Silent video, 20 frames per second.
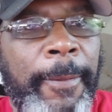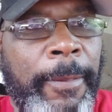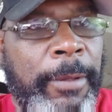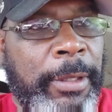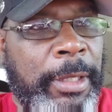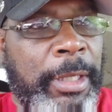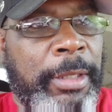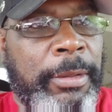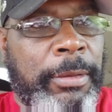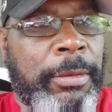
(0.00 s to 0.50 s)

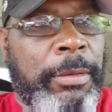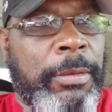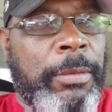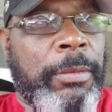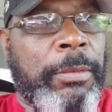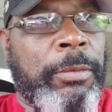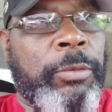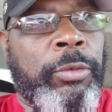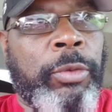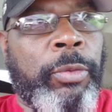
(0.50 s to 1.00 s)
get
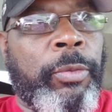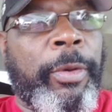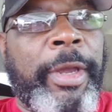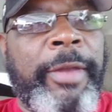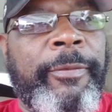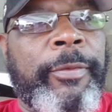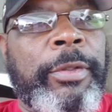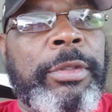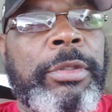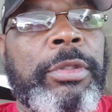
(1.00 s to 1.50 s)
the
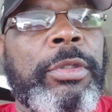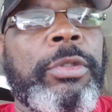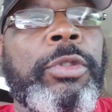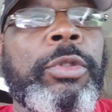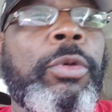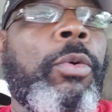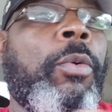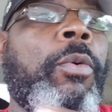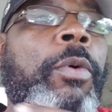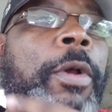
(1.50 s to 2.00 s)
Ravens to
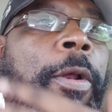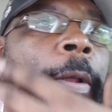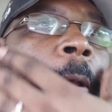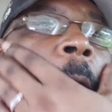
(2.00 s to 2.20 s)
score.